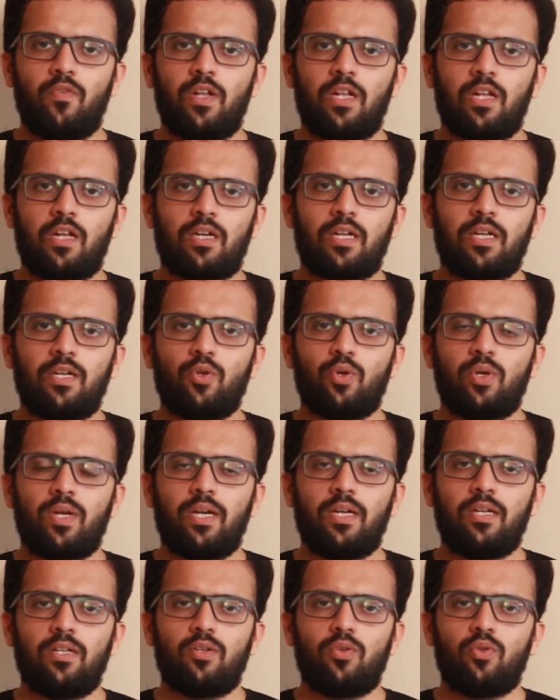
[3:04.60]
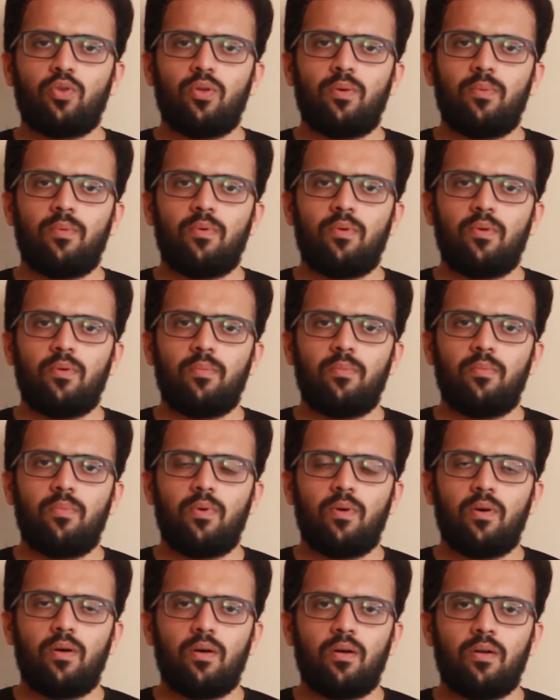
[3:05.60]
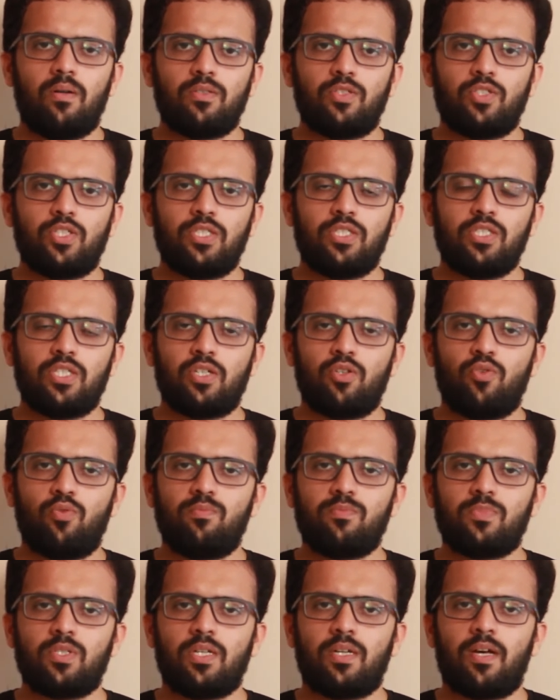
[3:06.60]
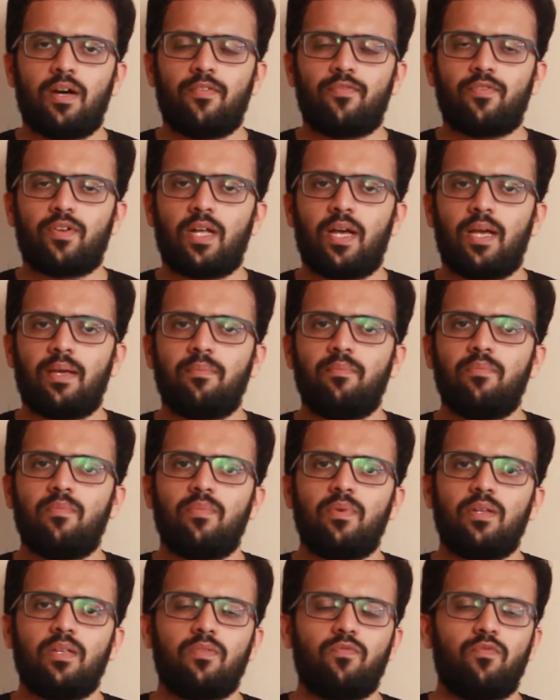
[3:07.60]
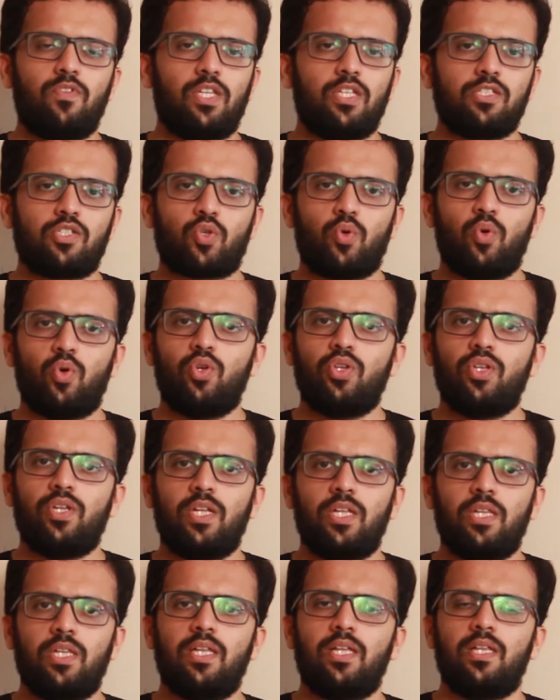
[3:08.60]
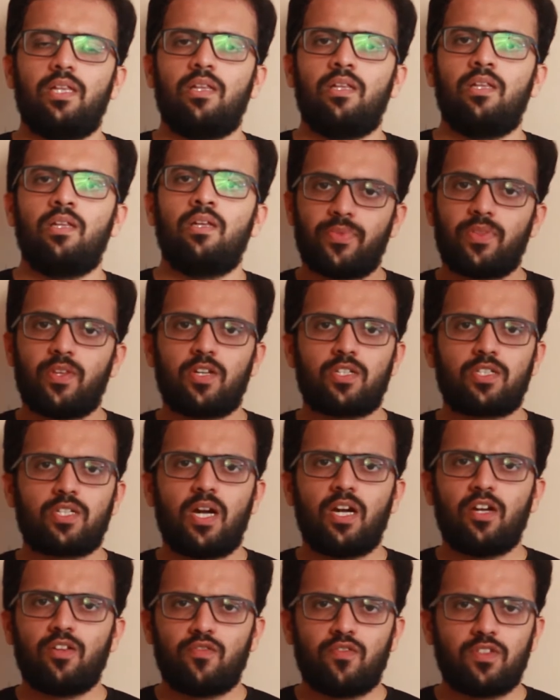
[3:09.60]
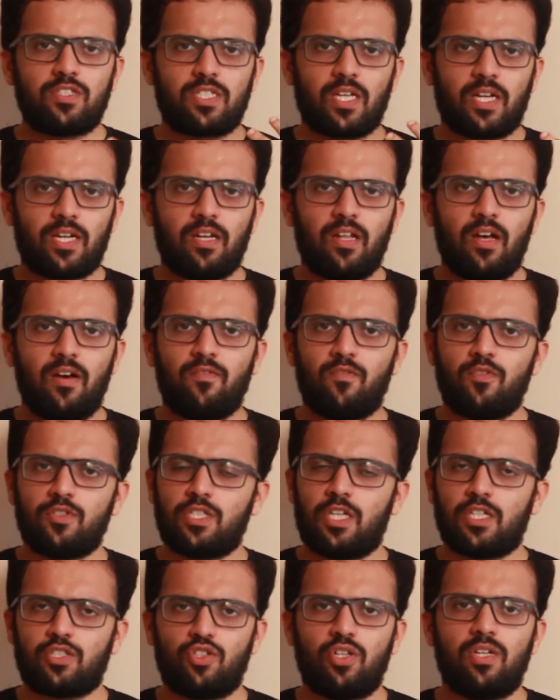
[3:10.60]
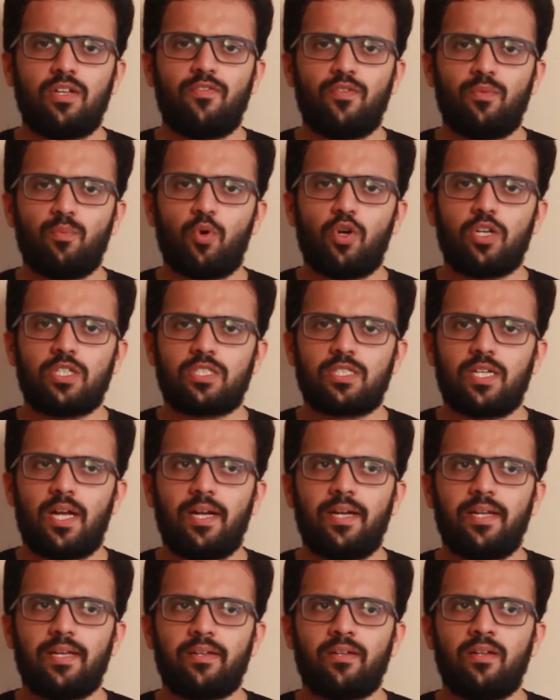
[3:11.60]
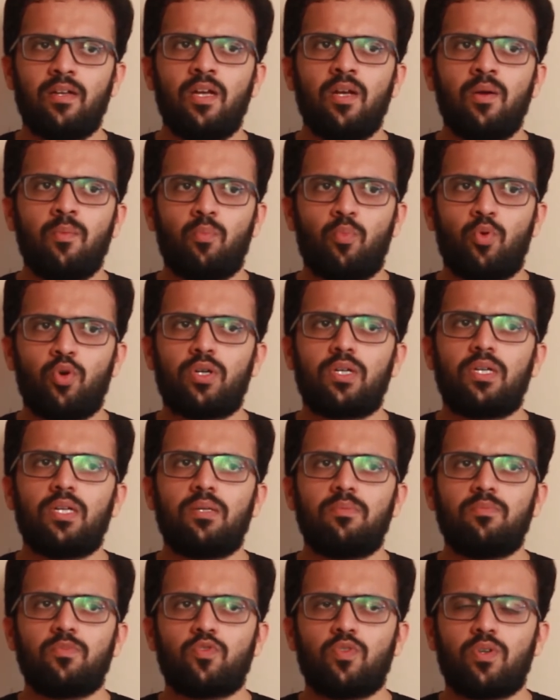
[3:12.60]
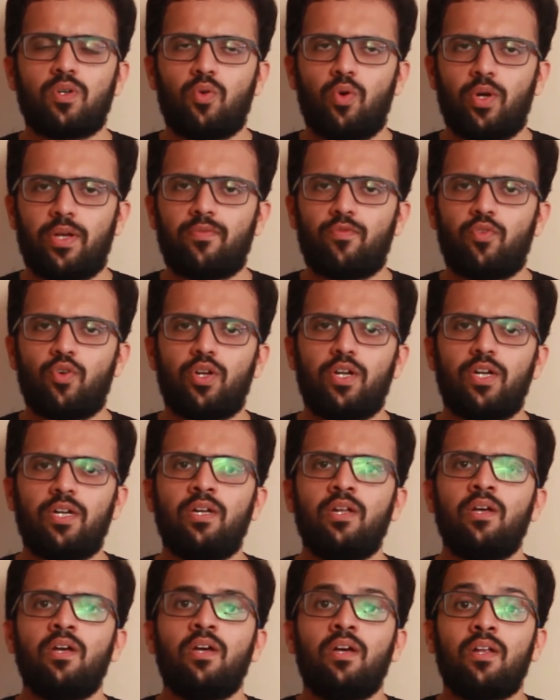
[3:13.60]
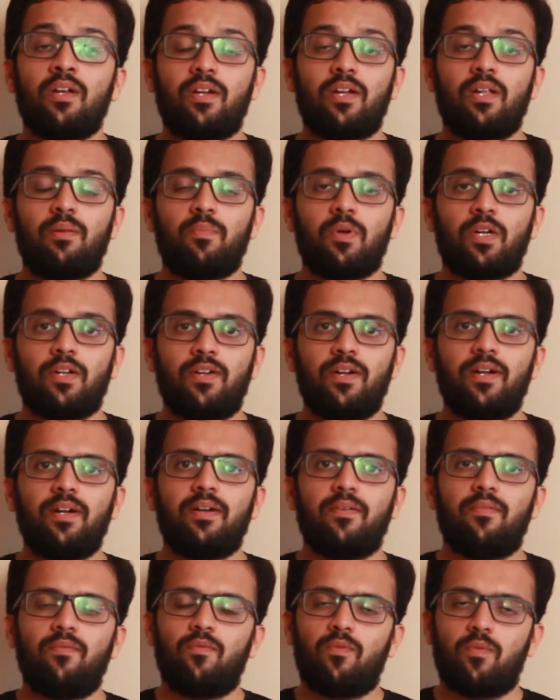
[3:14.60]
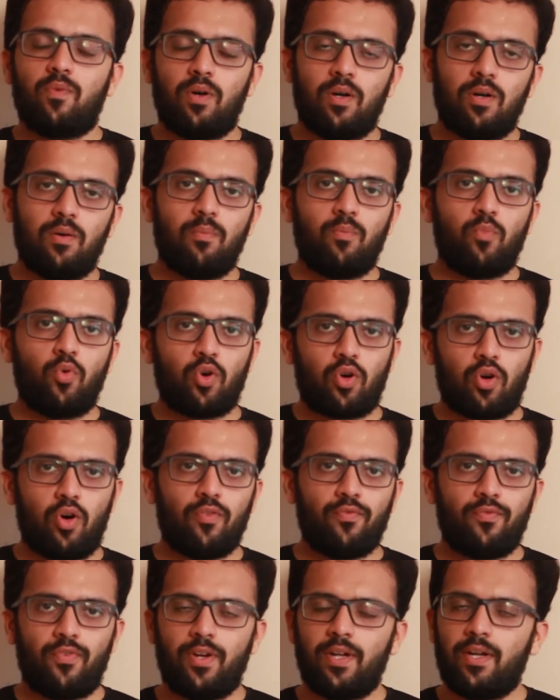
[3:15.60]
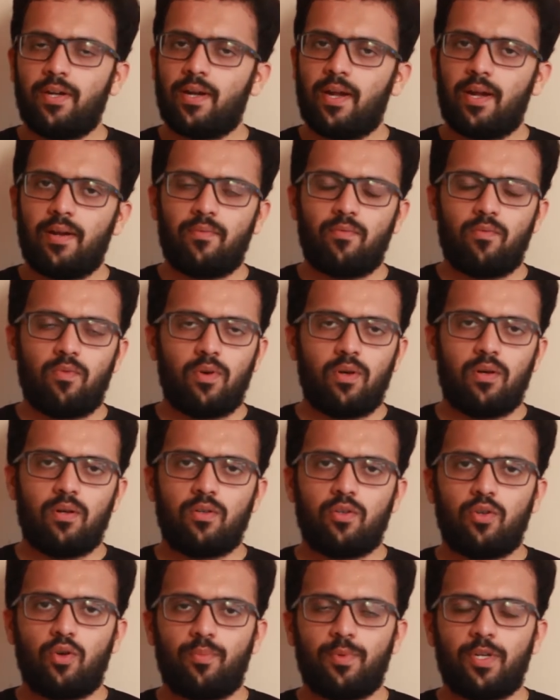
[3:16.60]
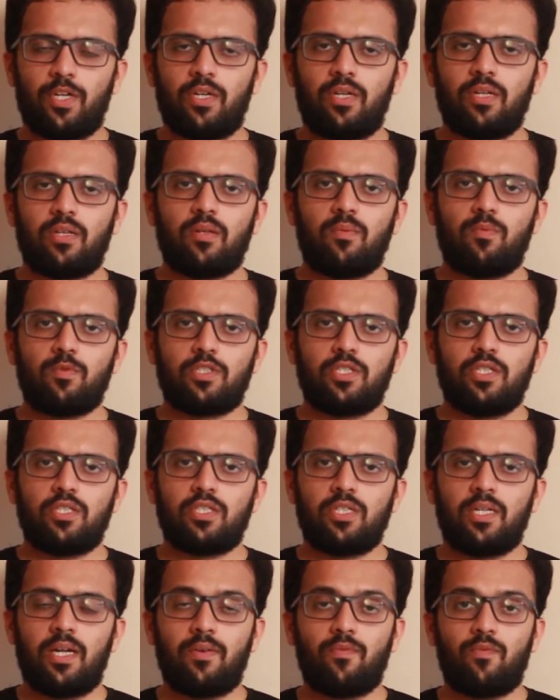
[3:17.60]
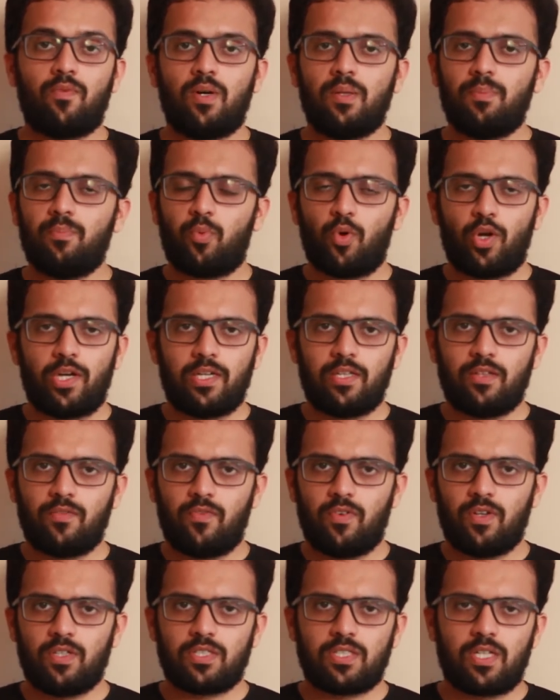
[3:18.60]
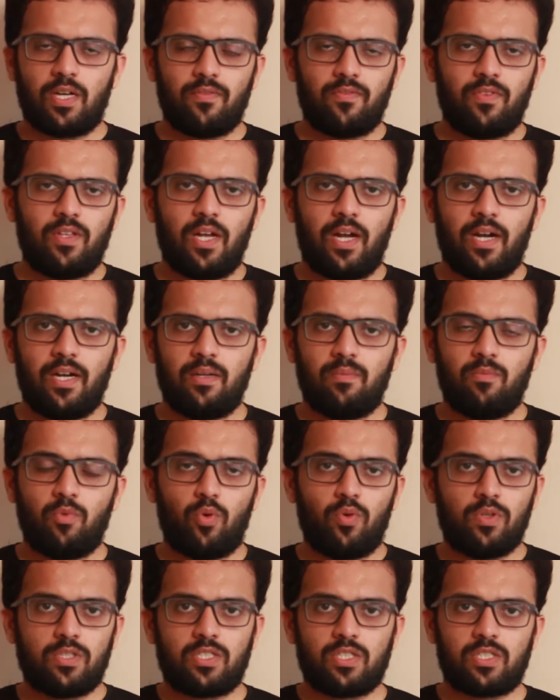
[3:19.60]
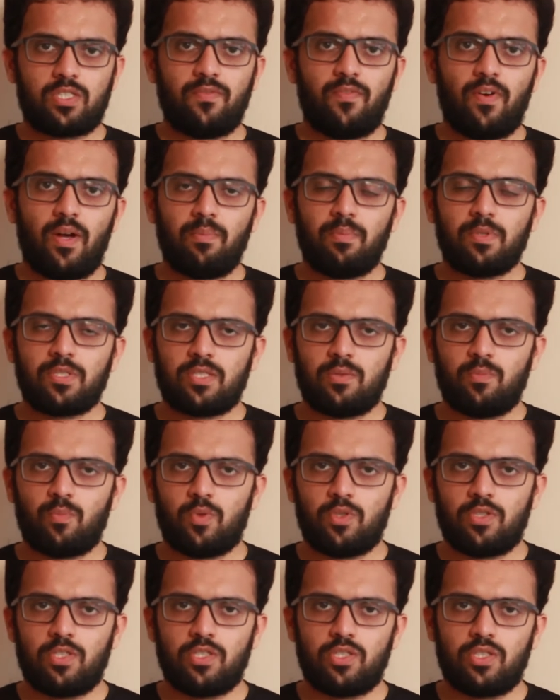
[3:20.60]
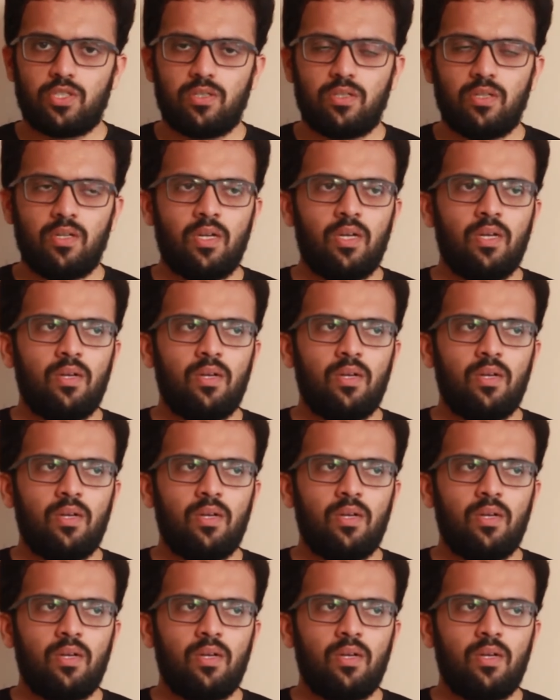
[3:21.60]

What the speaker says: were lucky to get into the changing rooms at half time with the score 0-0. The start of the second half was actually even more exciting. Both teams were going for it. Real Madrid were more confident and were dominating the possession. At one point in the first half, they had over 65% possession.